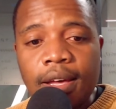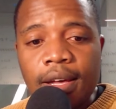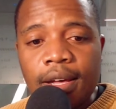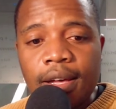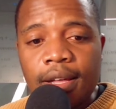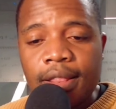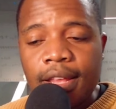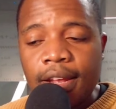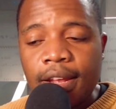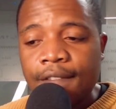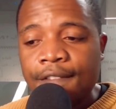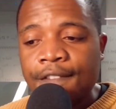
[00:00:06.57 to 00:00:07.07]

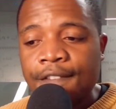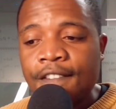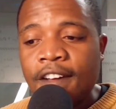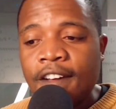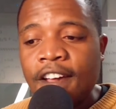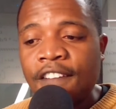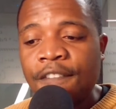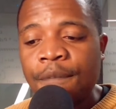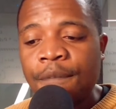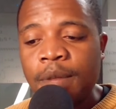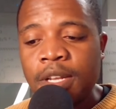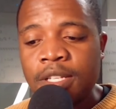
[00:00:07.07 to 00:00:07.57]
That
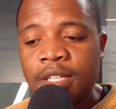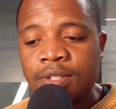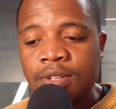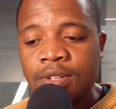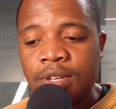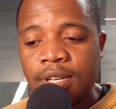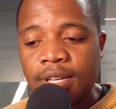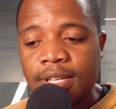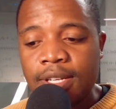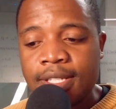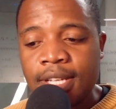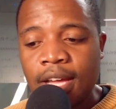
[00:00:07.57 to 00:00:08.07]
5 minutes
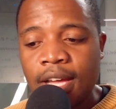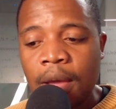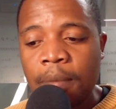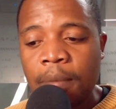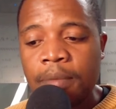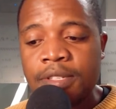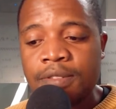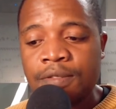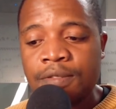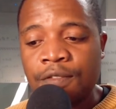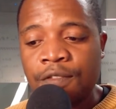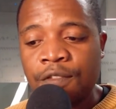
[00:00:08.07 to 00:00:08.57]
reading time
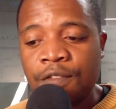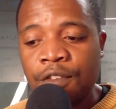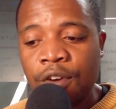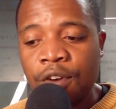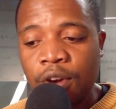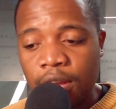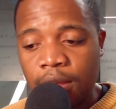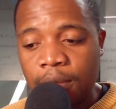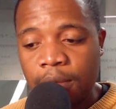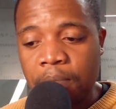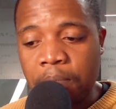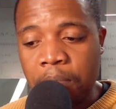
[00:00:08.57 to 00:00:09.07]
is
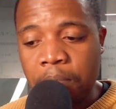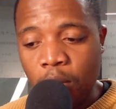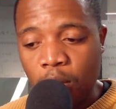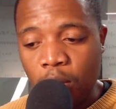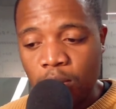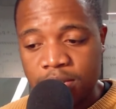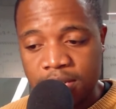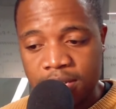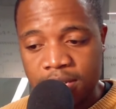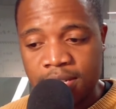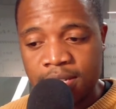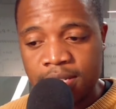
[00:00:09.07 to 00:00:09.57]
very
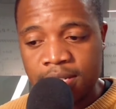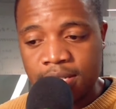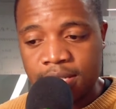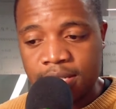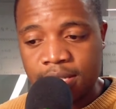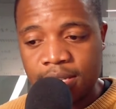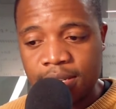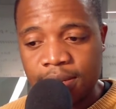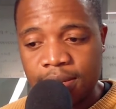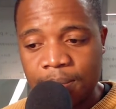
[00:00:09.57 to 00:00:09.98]
important.